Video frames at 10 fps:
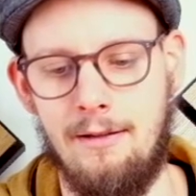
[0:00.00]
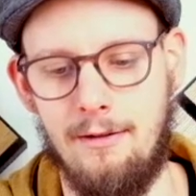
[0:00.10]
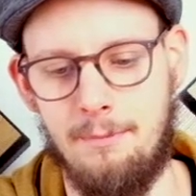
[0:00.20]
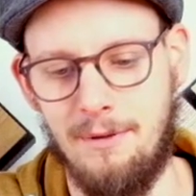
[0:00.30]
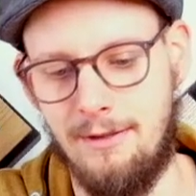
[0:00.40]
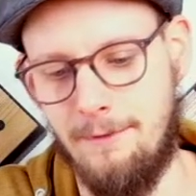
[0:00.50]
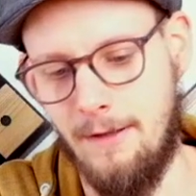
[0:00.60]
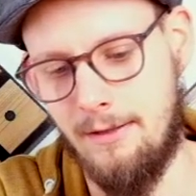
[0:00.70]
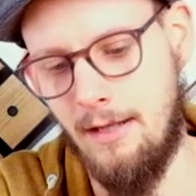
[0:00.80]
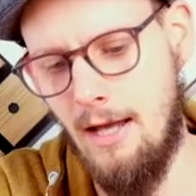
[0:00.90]

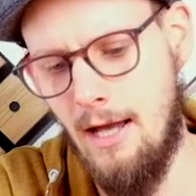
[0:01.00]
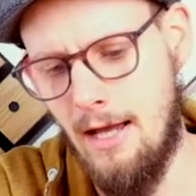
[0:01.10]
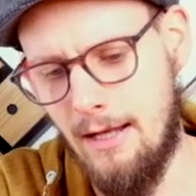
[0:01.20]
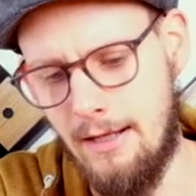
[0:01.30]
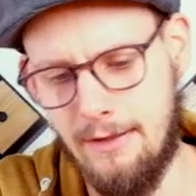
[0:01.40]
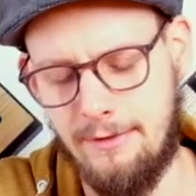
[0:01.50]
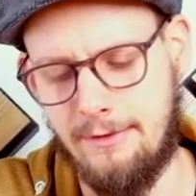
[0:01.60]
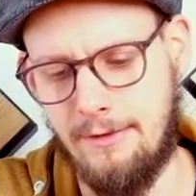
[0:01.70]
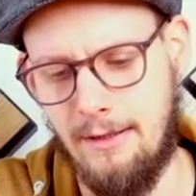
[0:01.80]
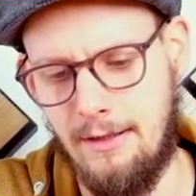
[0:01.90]
specific
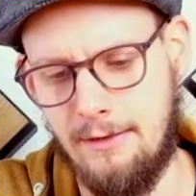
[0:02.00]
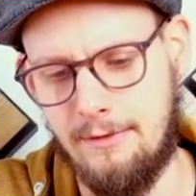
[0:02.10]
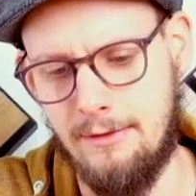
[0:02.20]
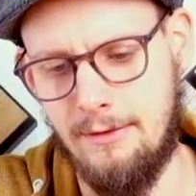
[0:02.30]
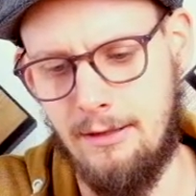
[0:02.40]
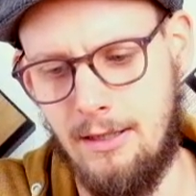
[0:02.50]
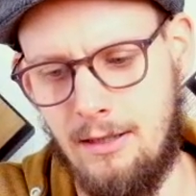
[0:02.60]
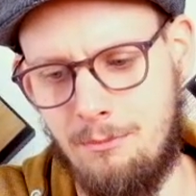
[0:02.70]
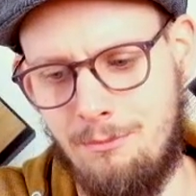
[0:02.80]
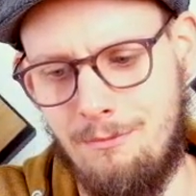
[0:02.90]
is that
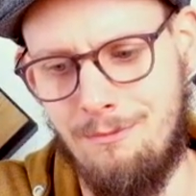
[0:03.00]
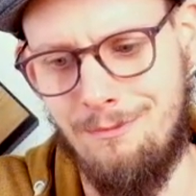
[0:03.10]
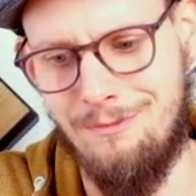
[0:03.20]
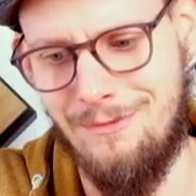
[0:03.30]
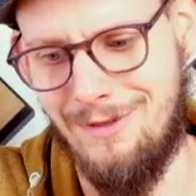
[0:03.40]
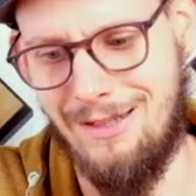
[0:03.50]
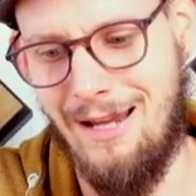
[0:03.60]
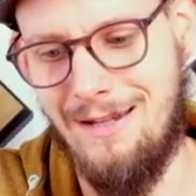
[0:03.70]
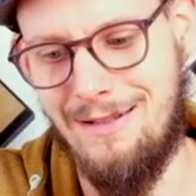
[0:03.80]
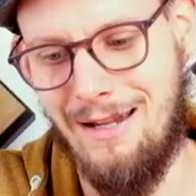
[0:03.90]

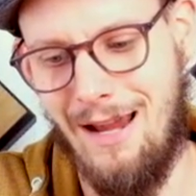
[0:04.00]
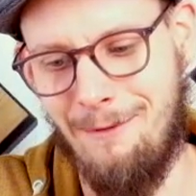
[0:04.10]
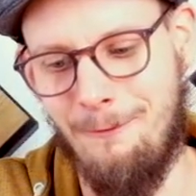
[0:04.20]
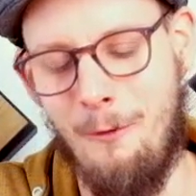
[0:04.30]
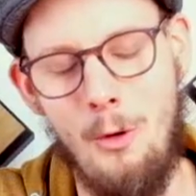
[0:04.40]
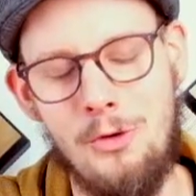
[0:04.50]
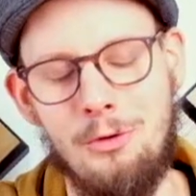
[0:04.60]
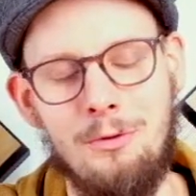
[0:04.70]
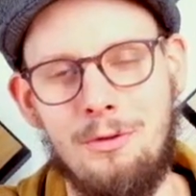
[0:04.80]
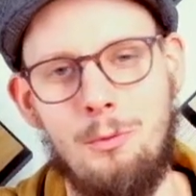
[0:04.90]
they have
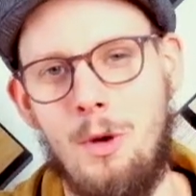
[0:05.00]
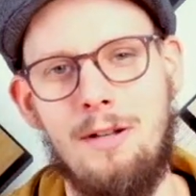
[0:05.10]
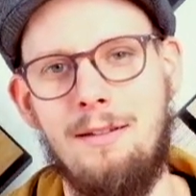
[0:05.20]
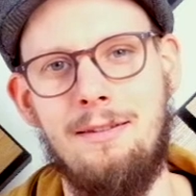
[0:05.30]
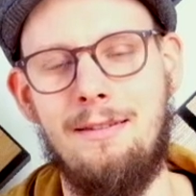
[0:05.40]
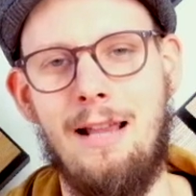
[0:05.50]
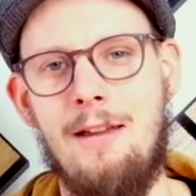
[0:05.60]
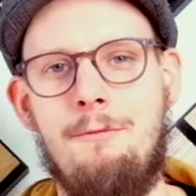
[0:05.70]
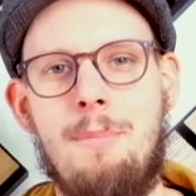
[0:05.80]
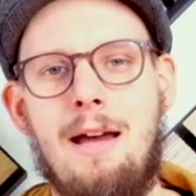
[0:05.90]
versions where the
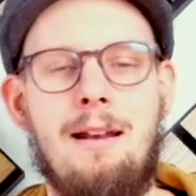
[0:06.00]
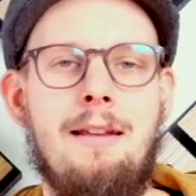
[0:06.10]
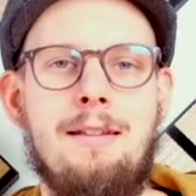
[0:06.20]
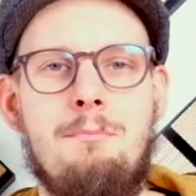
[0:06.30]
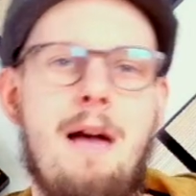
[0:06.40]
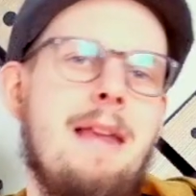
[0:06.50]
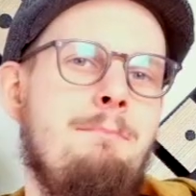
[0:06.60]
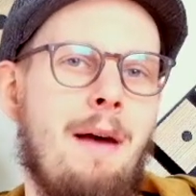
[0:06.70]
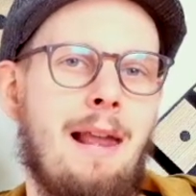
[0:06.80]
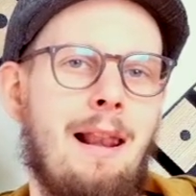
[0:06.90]
slave pedal and the
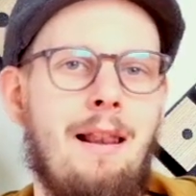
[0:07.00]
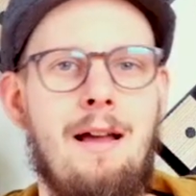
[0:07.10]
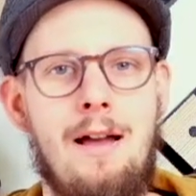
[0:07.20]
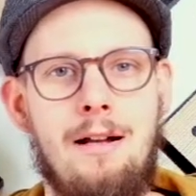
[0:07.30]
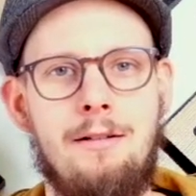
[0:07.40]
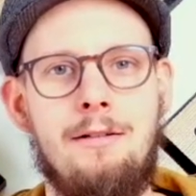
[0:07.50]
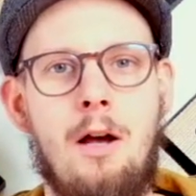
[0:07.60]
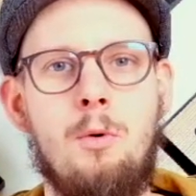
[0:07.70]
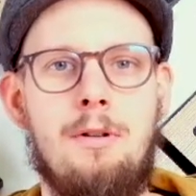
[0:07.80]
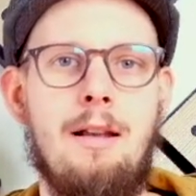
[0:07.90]
main pedal
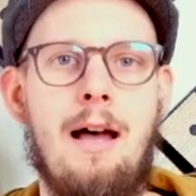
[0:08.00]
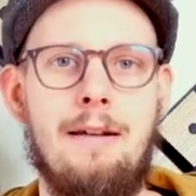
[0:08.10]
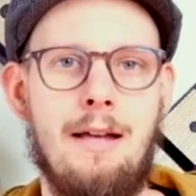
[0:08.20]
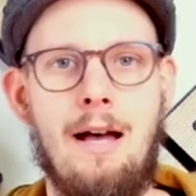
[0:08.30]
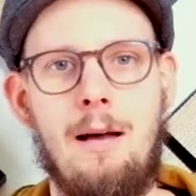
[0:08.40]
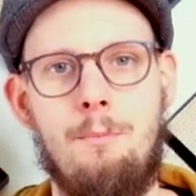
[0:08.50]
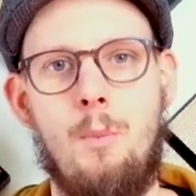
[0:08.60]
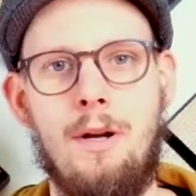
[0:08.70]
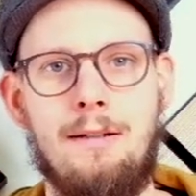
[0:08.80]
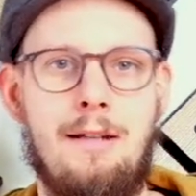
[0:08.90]
don't line up
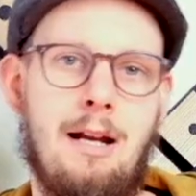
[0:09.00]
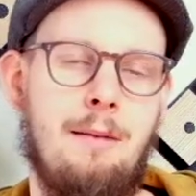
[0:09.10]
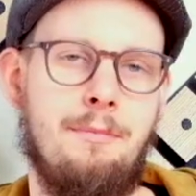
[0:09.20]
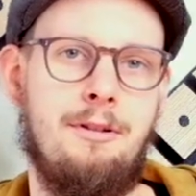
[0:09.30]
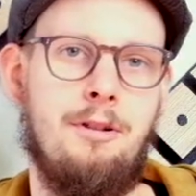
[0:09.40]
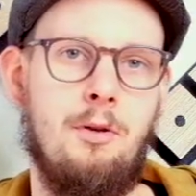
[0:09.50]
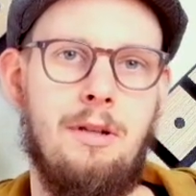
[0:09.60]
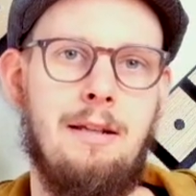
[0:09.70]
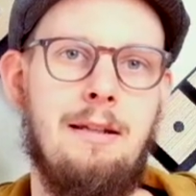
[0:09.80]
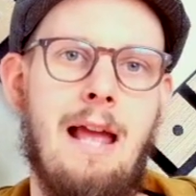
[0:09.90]
when it comes to
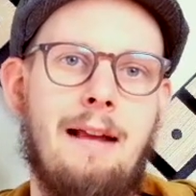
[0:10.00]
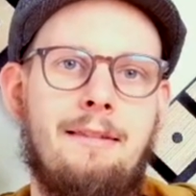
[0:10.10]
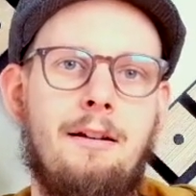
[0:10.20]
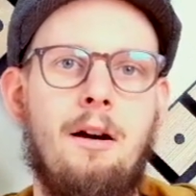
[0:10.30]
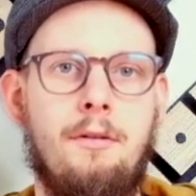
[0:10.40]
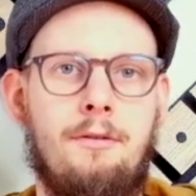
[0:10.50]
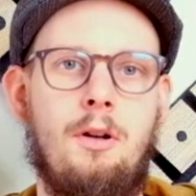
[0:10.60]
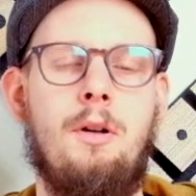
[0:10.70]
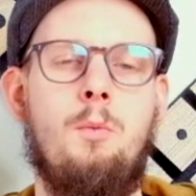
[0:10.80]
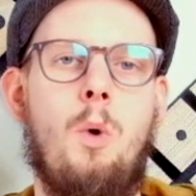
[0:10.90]
the hexagon.
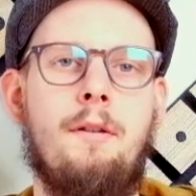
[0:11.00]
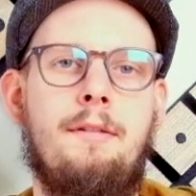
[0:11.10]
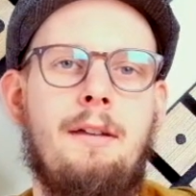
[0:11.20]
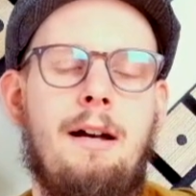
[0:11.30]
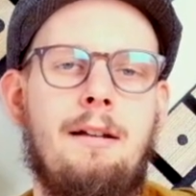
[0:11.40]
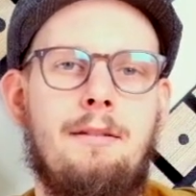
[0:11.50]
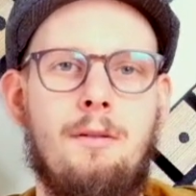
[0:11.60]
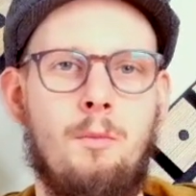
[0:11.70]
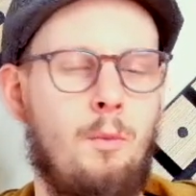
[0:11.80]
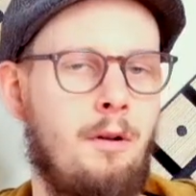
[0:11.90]
So on one side,
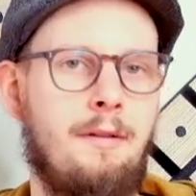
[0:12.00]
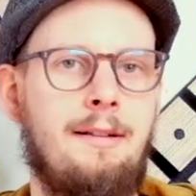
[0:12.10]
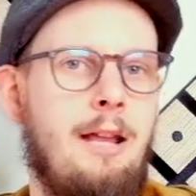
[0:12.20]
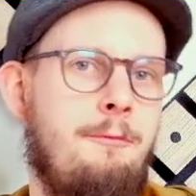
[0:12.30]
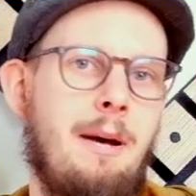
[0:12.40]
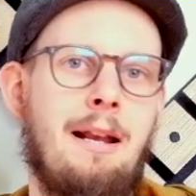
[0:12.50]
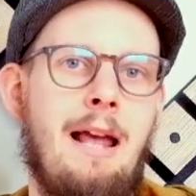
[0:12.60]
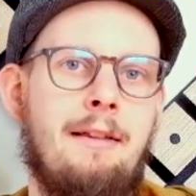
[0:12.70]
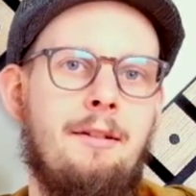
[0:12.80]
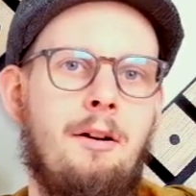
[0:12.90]
on the slave pedal, the
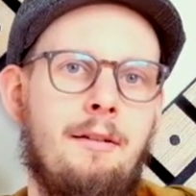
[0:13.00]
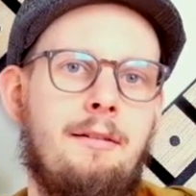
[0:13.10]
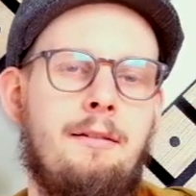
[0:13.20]
hexagon is